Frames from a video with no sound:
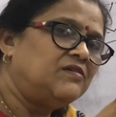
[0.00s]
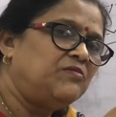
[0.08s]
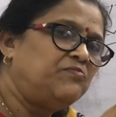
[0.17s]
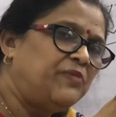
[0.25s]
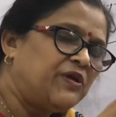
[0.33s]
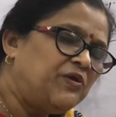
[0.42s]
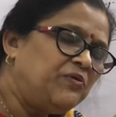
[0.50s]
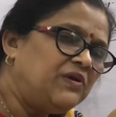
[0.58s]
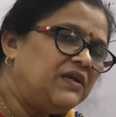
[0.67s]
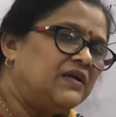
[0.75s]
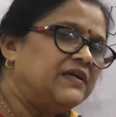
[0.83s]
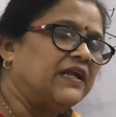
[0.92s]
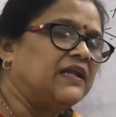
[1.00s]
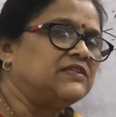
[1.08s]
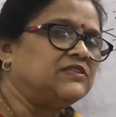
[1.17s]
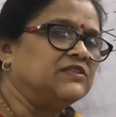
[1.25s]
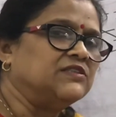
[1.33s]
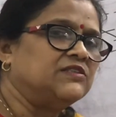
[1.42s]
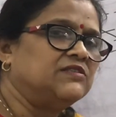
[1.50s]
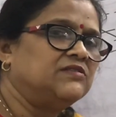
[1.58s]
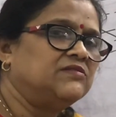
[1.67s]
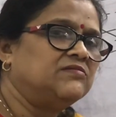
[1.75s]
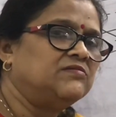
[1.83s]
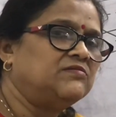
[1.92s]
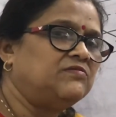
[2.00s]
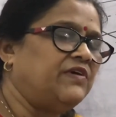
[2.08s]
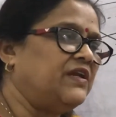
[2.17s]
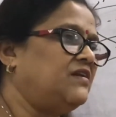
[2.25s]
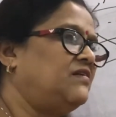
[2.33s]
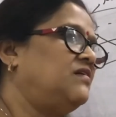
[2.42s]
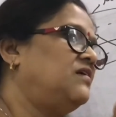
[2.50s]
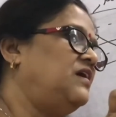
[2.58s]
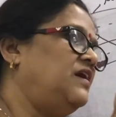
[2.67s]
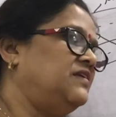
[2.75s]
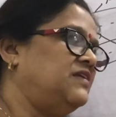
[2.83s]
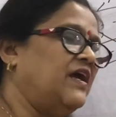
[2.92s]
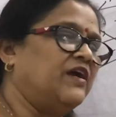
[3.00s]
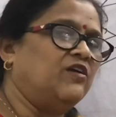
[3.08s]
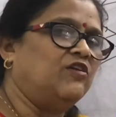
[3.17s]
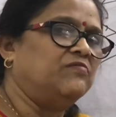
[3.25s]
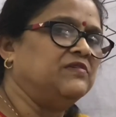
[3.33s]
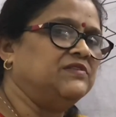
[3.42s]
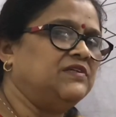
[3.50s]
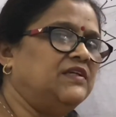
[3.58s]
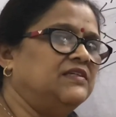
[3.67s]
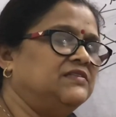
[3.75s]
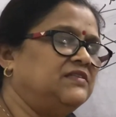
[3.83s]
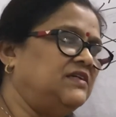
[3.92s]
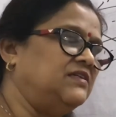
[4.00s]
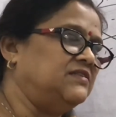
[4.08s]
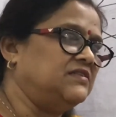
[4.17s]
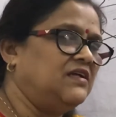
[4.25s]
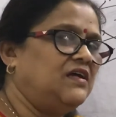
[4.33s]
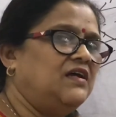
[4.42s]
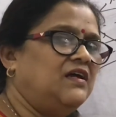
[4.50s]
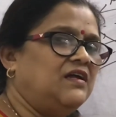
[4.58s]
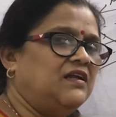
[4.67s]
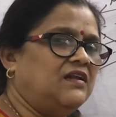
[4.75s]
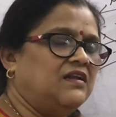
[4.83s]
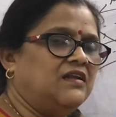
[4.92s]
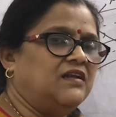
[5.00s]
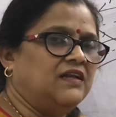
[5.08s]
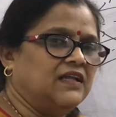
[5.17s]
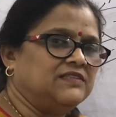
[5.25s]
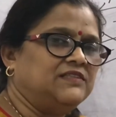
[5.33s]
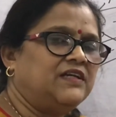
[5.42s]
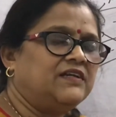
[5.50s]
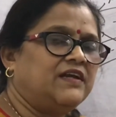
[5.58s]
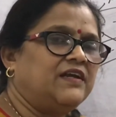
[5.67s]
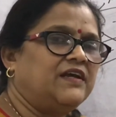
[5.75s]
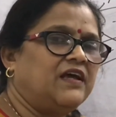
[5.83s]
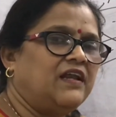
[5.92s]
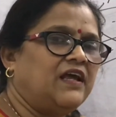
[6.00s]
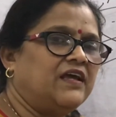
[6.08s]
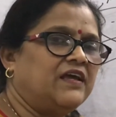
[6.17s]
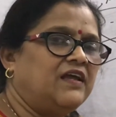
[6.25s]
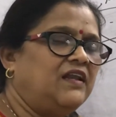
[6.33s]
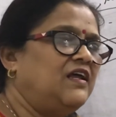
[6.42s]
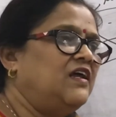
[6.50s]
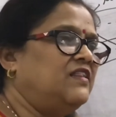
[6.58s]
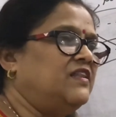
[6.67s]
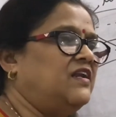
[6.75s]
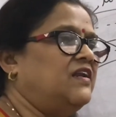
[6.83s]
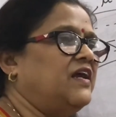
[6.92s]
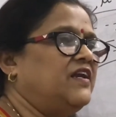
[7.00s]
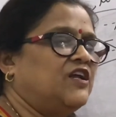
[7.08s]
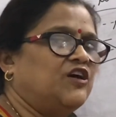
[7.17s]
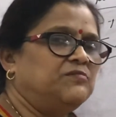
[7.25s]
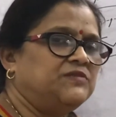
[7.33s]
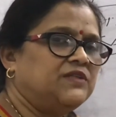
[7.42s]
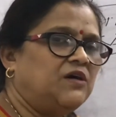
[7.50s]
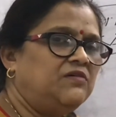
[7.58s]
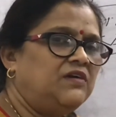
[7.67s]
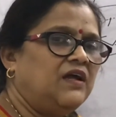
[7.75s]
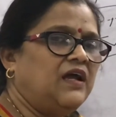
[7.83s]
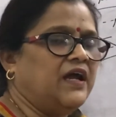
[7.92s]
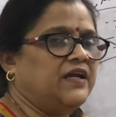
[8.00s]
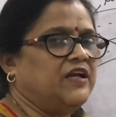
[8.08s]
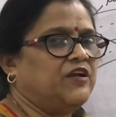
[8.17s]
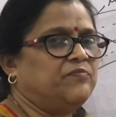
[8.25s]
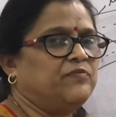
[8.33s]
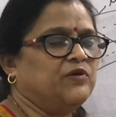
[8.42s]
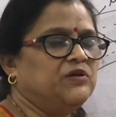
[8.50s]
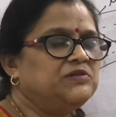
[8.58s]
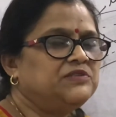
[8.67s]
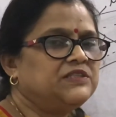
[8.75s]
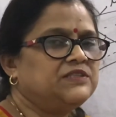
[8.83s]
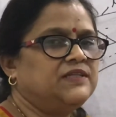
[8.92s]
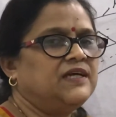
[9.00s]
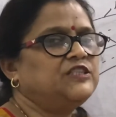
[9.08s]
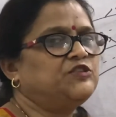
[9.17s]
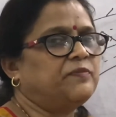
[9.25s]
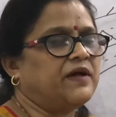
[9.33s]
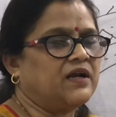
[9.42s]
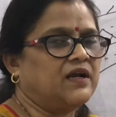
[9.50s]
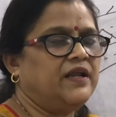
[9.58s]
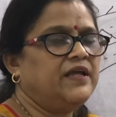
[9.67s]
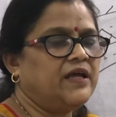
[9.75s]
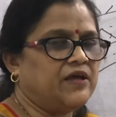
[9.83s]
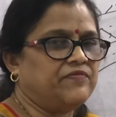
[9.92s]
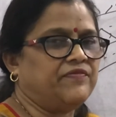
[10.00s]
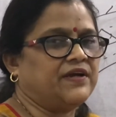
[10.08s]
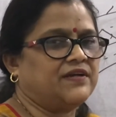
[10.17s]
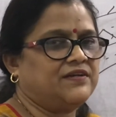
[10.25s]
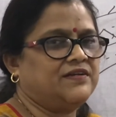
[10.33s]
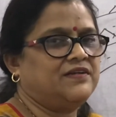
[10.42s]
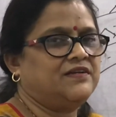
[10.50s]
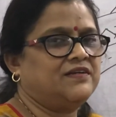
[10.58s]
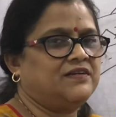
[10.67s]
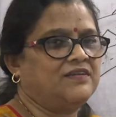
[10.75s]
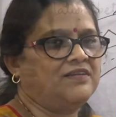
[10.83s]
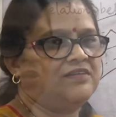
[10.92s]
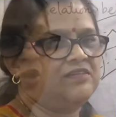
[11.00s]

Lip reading: peculiar directions, when angle of incidence is less than critical angle, then light comes out and it produces the sparkling effect. Now